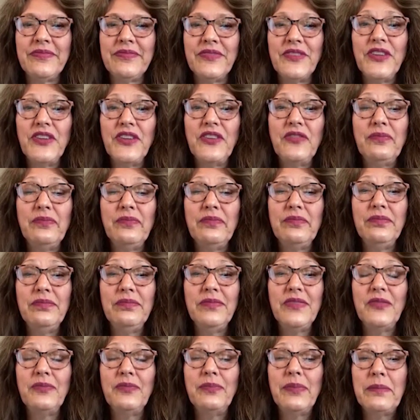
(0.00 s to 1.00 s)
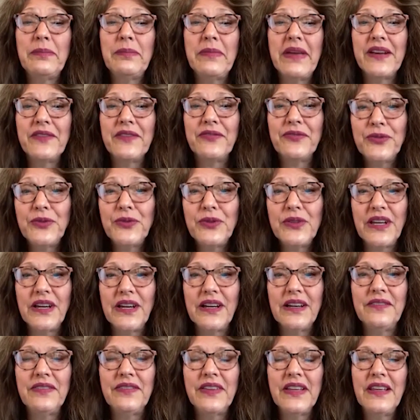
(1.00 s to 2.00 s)
you you've been made a fool
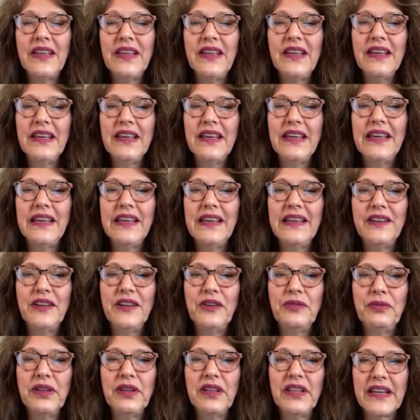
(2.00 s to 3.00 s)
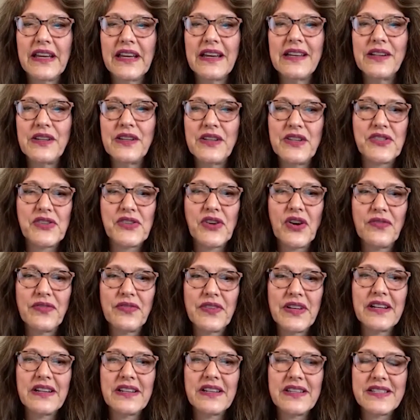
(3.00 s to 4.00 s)
of and you really kind of deserved
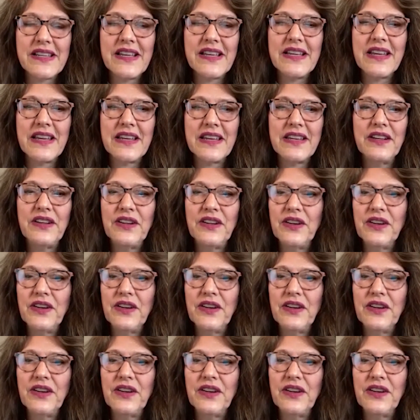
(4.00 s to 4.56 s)
it because i you